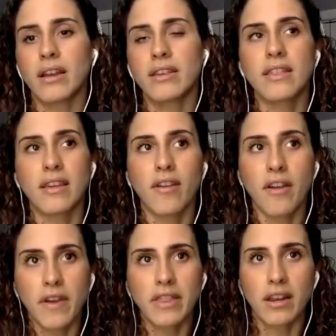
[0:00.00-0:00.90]
I
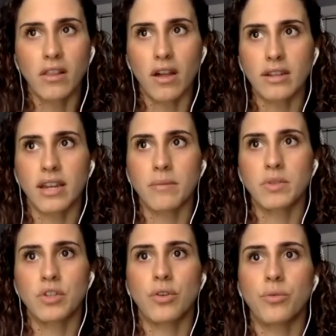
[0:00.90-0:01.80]
find that a lot of
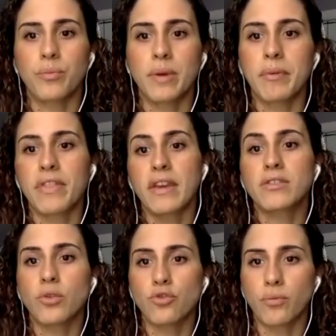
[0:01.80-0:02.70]
times, people think
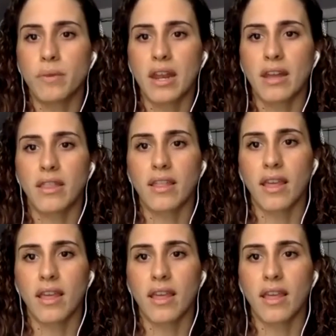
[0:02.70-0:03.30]
social media and they